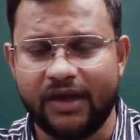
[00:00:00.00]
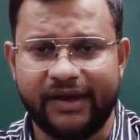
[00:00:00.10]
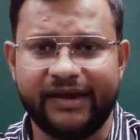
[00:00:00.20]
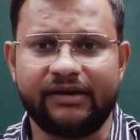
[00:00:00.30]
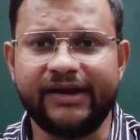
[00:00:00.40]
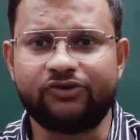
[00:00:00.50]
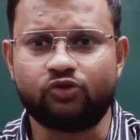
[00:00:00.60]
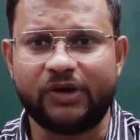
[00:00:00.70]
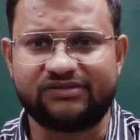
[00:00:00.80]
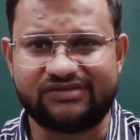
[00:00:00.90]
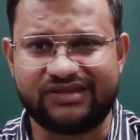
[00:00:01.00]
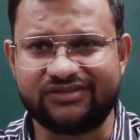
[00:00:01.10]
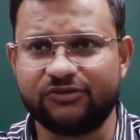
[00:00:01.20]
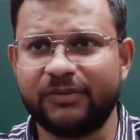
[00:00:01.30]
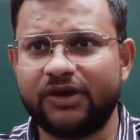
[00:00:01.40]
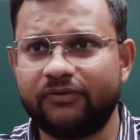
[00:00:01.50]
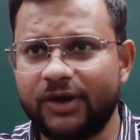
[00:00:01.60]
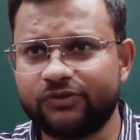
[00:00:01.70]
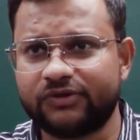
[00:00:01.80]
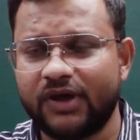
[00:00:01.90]
It leads to a seismic
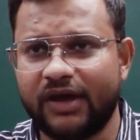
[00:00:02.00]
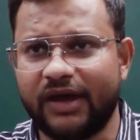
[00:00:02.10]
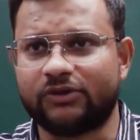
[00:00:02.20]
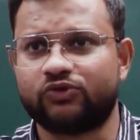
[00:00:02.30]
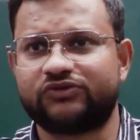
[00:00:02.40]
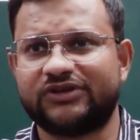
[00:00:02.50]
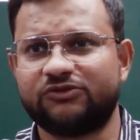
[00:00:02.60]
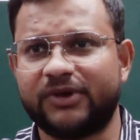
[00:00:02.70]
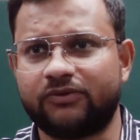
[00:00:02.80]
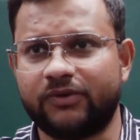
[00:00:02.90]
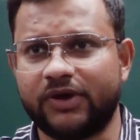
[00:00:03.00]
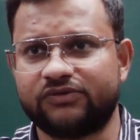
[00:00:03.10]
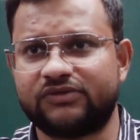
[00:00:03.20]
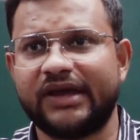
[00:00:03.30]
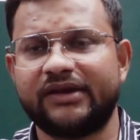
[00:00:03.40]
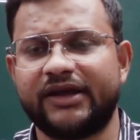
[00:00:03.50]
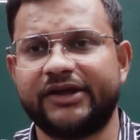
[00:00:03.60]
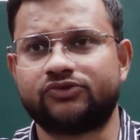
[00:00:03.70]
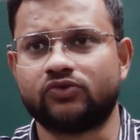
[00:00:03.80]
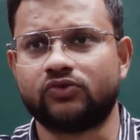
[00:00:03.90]
waves, and those seismic waves then
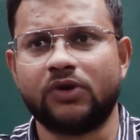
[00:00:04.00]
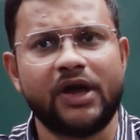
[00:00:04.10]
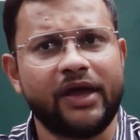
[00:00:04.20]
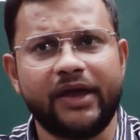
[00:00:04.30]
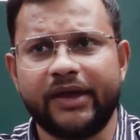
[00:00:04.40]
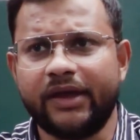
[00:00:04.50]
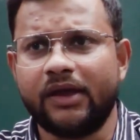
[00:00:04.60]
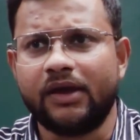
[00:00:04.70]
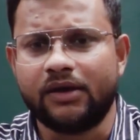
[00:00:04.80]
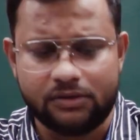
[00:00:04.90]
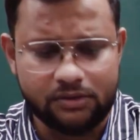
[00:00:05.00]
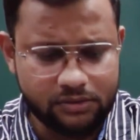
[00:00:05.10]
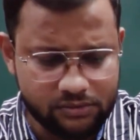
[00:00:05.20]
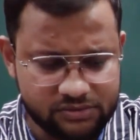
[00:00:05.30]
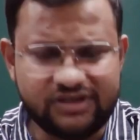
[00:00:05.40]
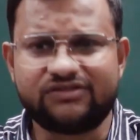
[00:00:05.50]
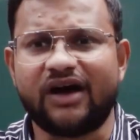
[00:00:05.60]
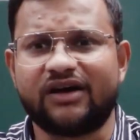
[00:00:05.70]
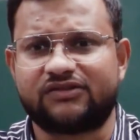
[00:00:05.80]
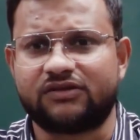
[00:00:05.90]
lead to a
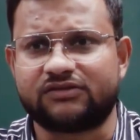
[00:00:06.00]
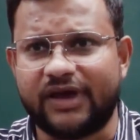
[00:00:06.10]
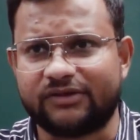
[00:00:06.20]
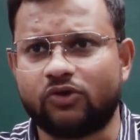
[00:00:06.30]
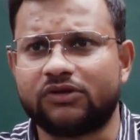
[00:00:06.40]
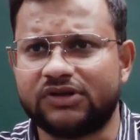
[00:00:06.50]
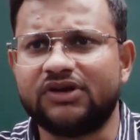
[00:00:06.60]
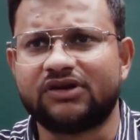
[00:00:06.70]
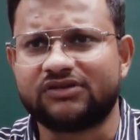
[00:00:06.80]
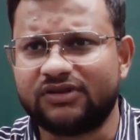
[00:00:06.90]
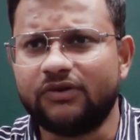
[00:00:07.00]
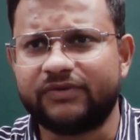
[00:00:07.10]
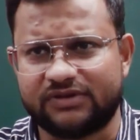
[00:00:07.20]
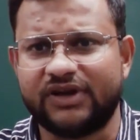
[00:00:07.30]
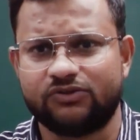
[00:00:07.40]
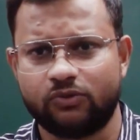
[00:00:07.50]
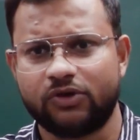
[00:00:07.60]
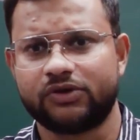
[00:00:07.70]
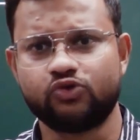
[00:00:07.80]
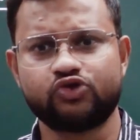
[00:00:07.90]
disasters as on the earth's surface. That is
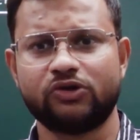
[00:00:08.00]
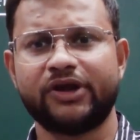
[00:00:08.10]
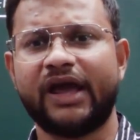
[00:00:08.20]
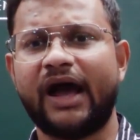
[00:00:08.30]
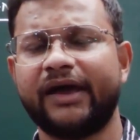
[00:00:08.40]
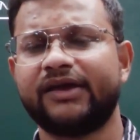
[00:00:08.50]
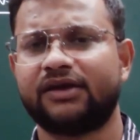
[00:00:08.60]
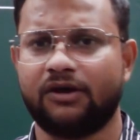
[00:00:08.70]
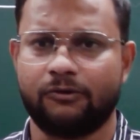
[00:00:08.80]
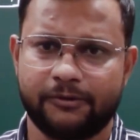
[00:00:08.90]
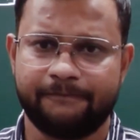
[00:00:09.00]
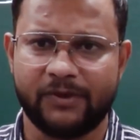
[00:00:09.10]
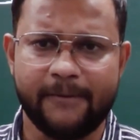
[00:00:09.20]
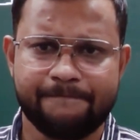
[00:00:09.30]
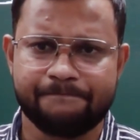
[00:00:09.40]
what usually on a higher count. Yeah.